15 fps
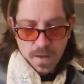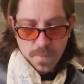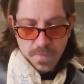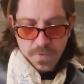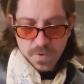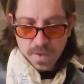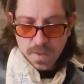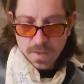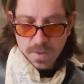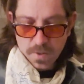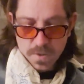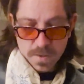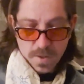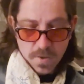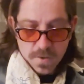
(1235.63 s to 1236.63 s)
if you can get
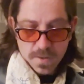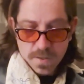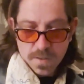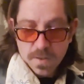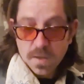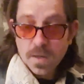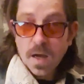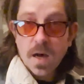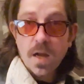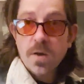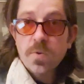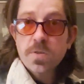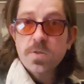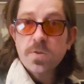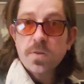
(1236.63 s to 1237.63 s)
those notes as
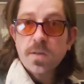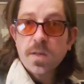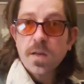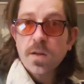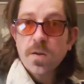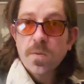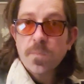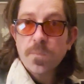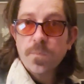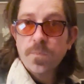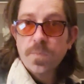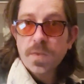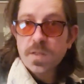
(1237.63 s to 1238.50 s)
legato as you can get them,